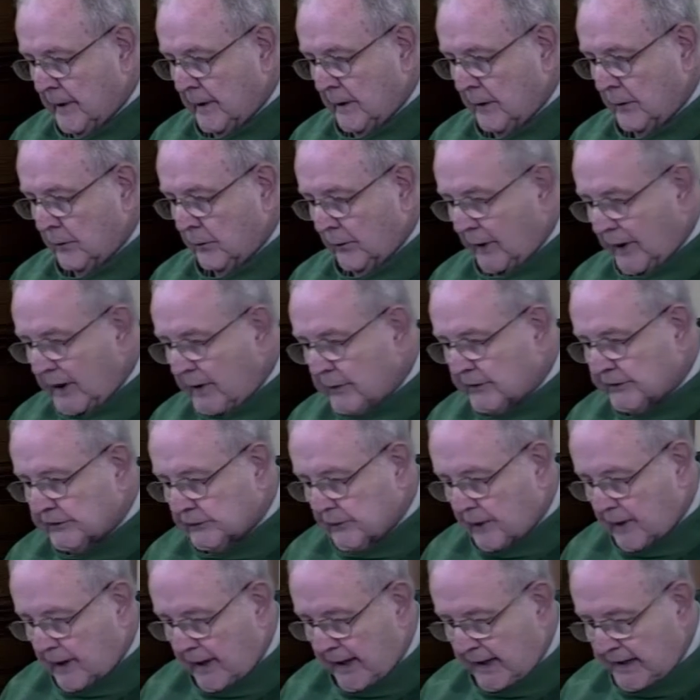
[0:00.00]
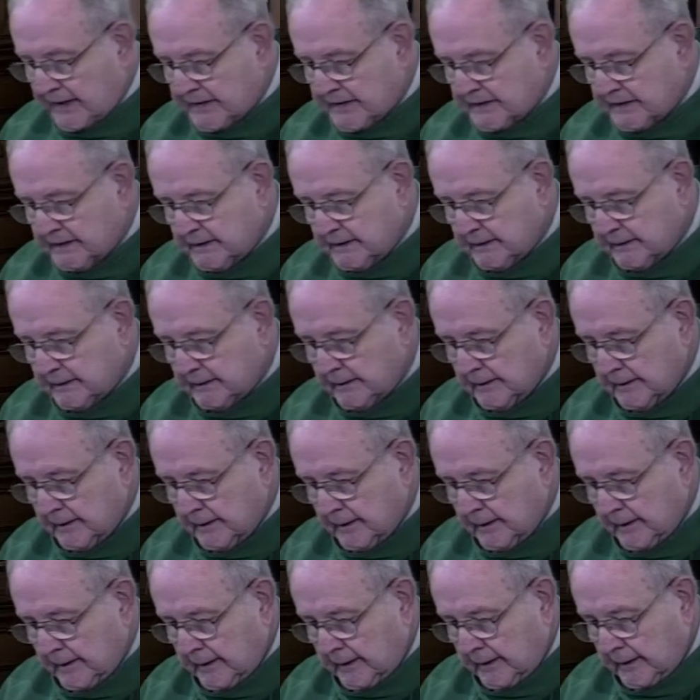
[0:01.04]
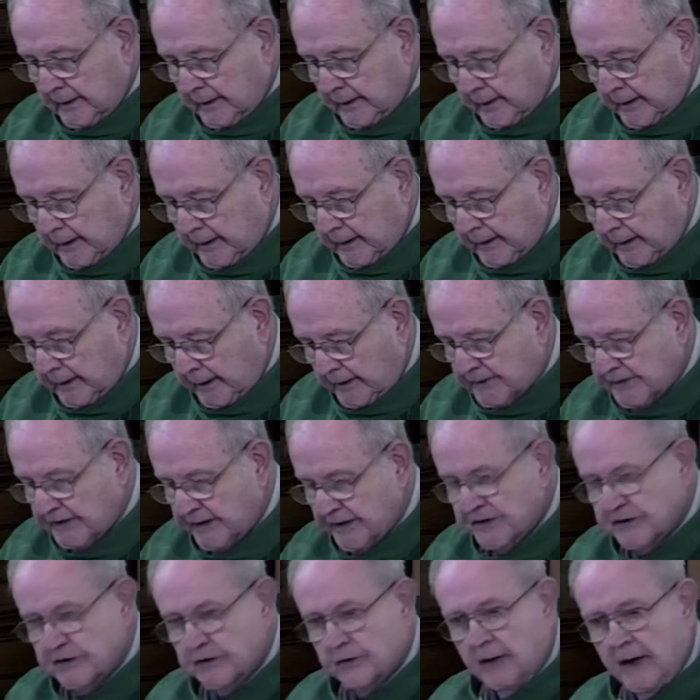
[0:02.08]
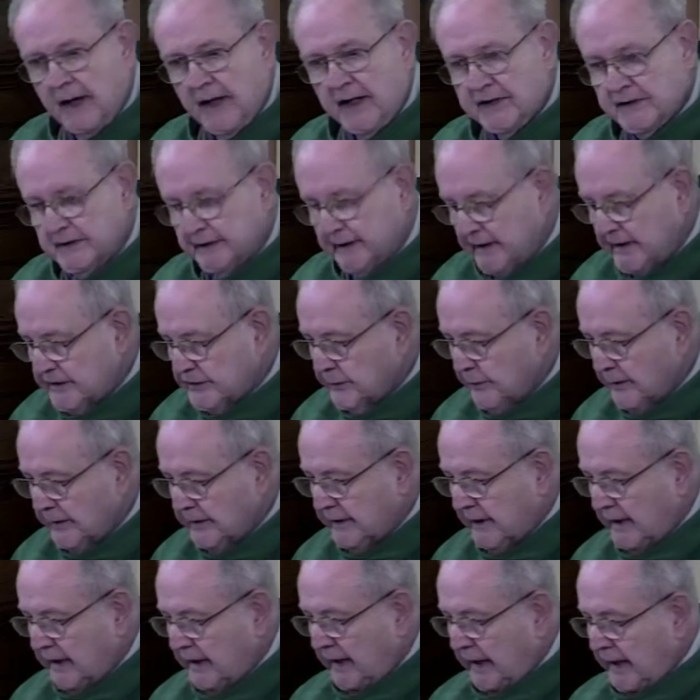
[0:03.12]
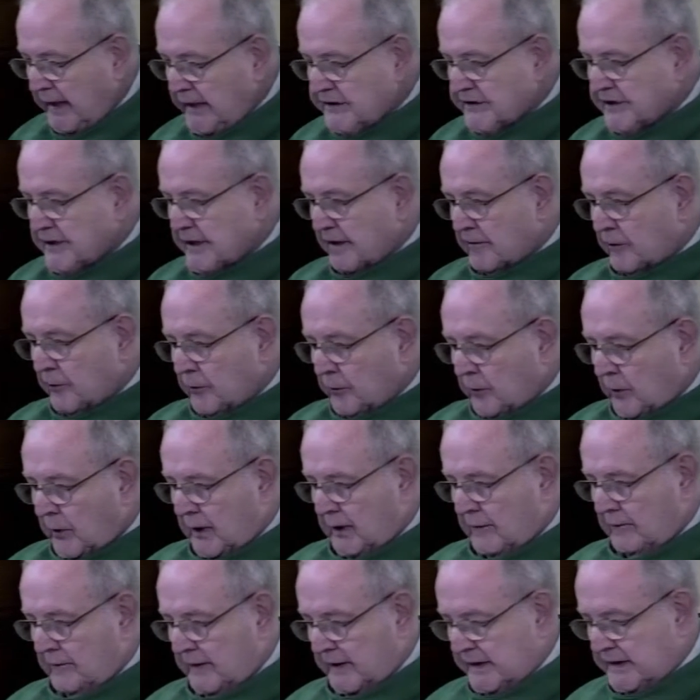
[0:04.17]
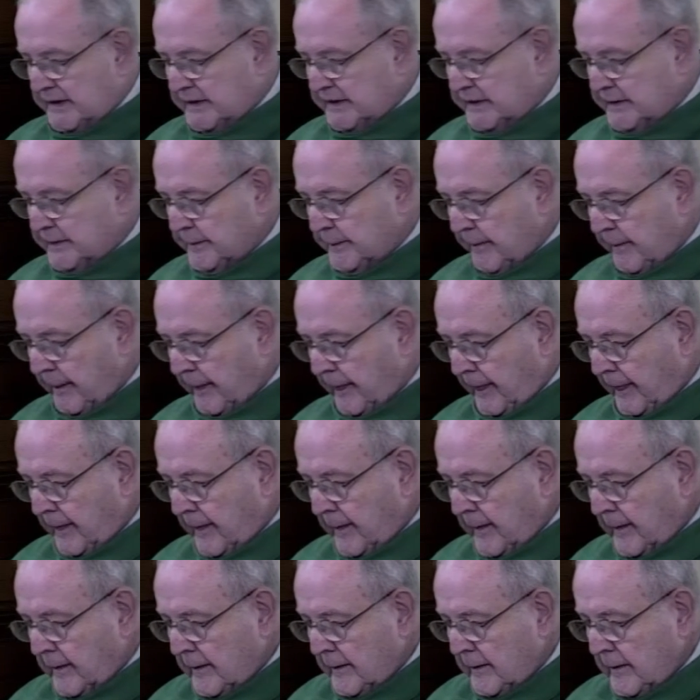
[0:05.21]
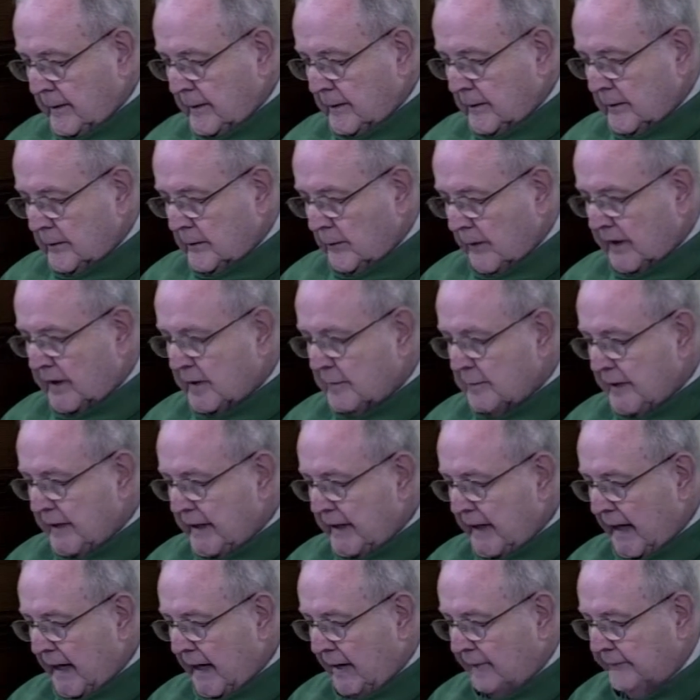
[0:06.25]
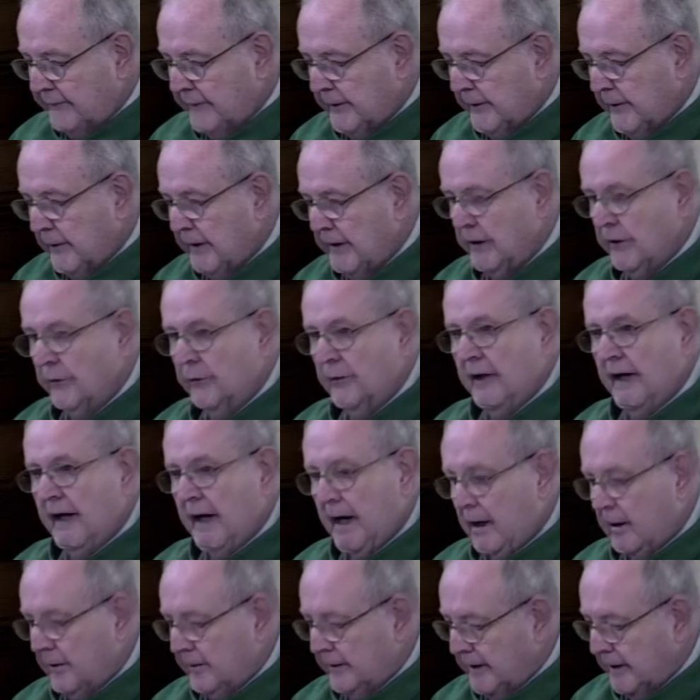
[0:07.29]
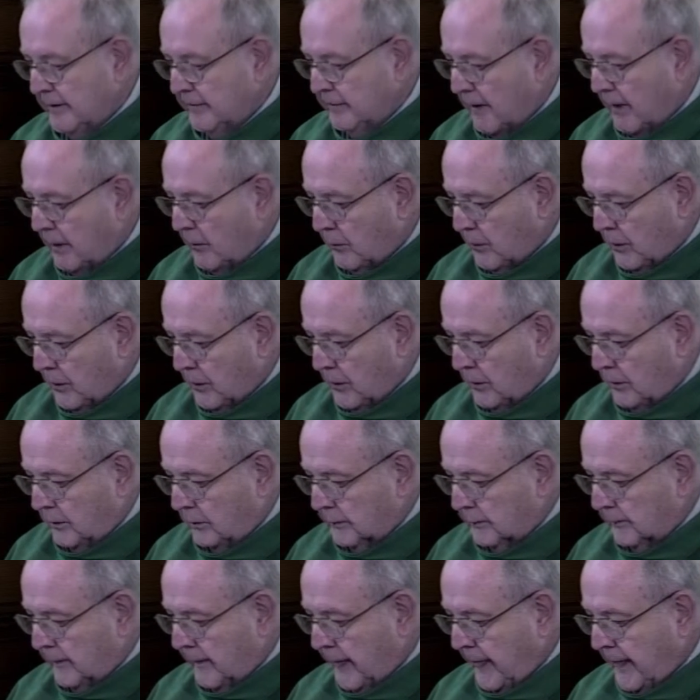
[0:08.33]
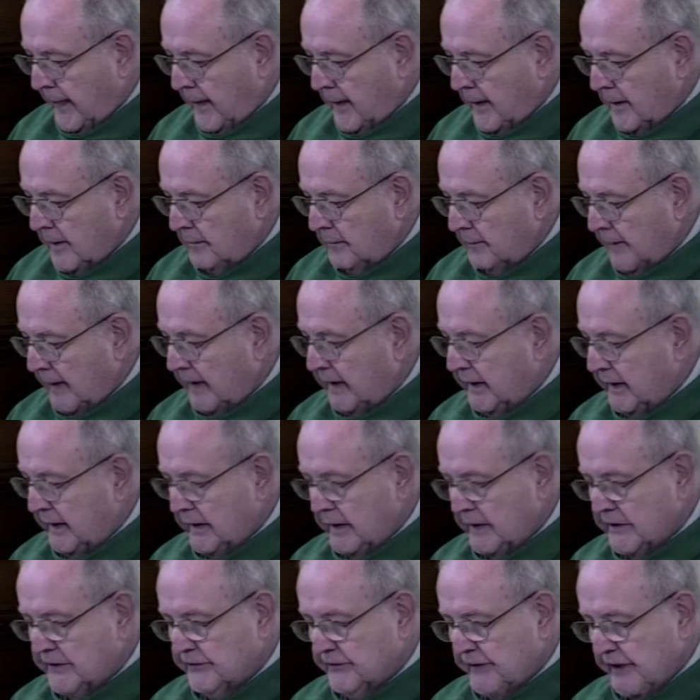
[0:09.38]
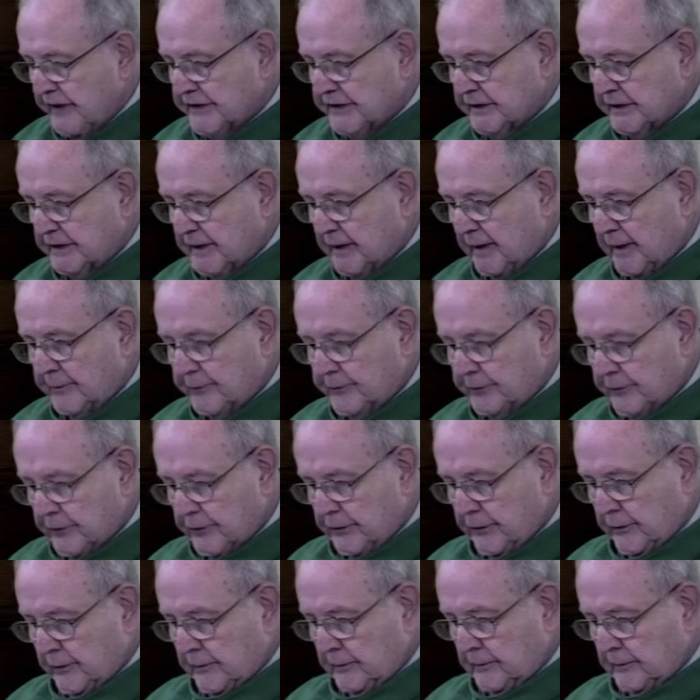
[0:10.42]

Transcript: We with Christ, and since Christ lives within each and every one of us, we can be out there in the reality of our world, making his vision come true.